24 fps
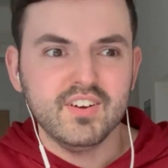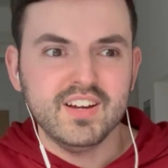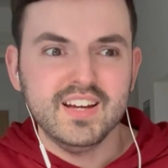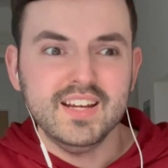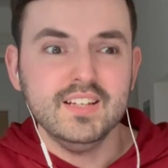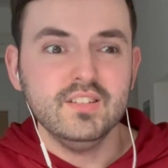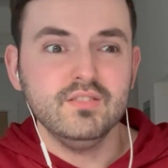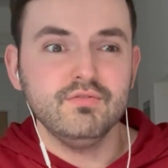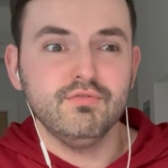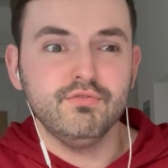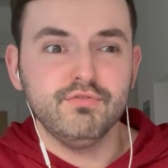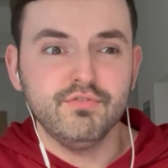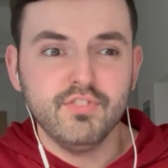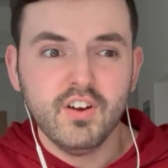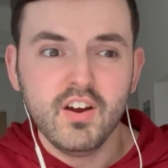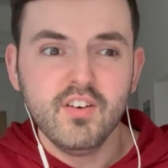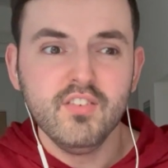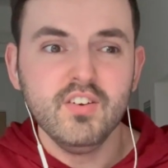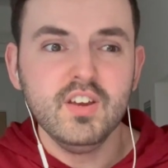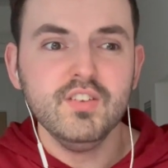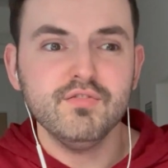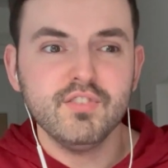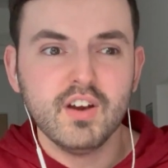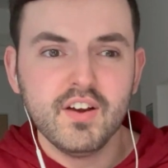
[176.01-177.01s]
It is
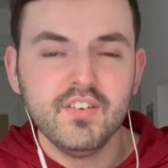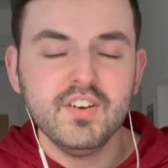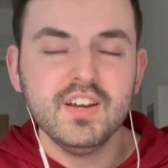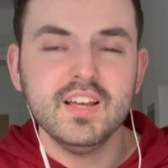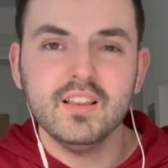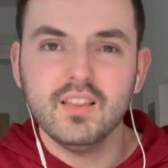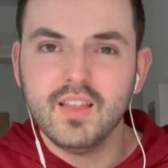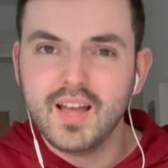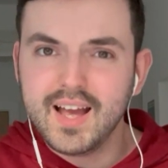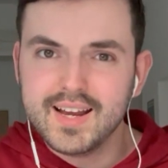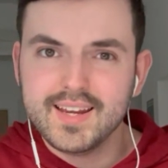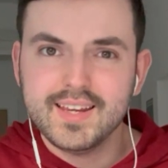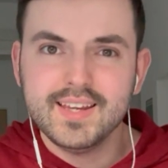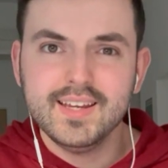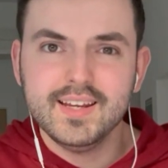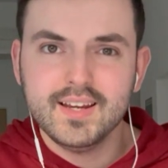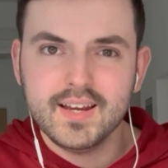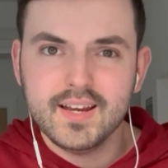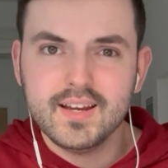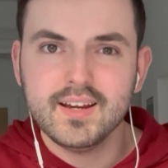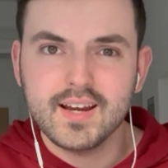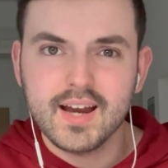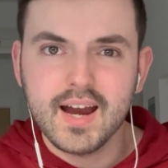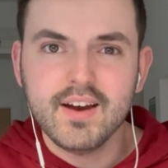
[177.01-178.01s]
very, very lacking
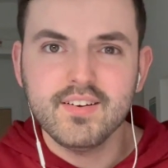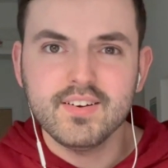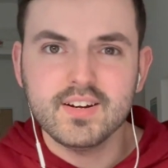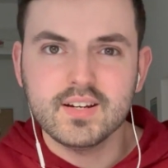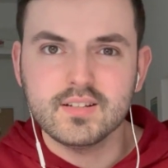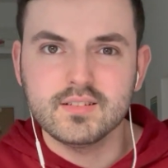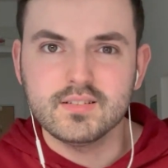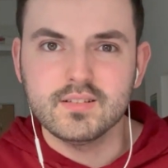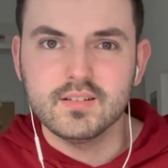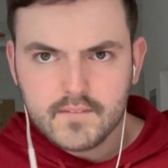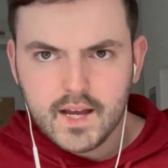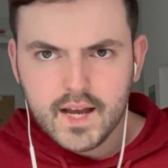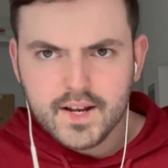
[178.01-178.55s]
in character.